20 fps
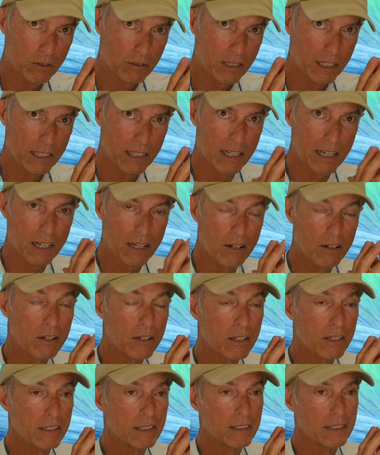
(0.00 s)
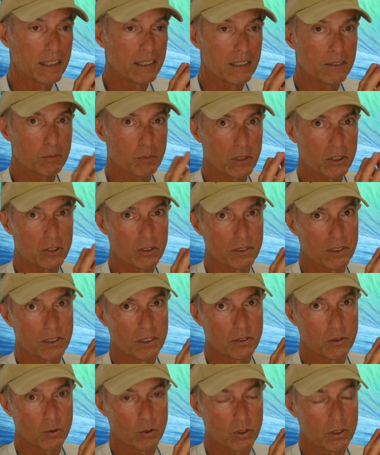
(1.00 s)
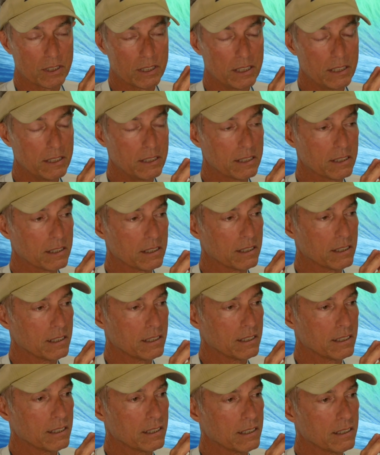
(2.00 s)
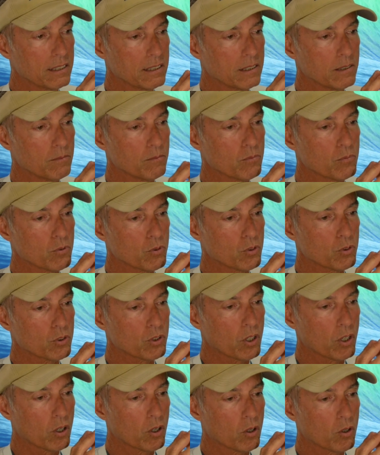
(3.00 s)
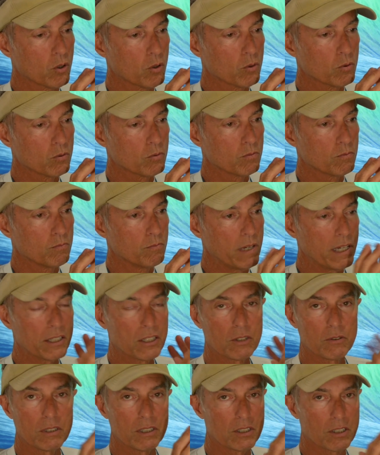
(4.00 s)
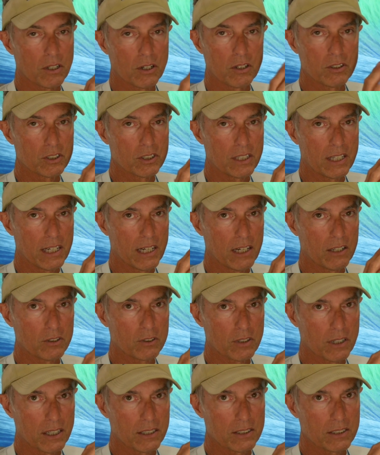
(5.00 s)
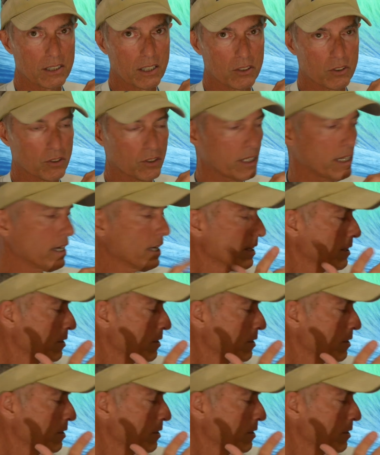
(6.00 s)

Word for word: it right now, especially in the Northeast. Um, so make your returns now and try to schedule that.